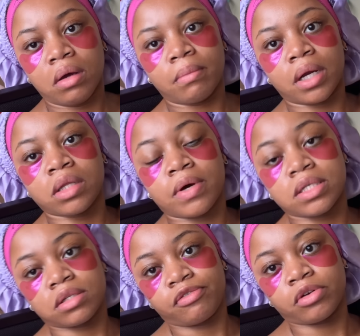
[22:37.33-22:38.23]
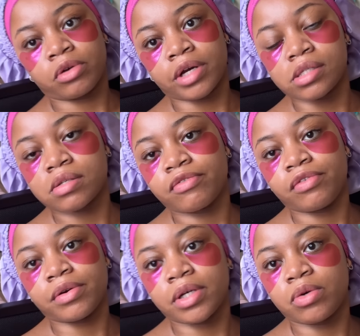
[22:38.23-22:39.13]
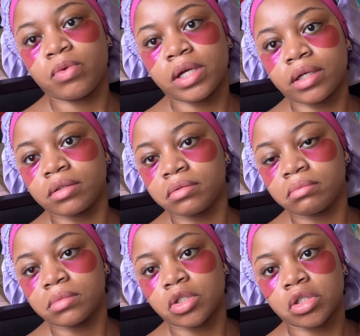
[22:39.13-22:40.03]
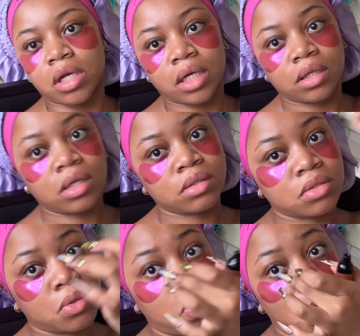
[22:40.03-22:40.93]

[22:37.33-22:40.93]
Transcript: but otherwise they feel great very cooling and shit like that so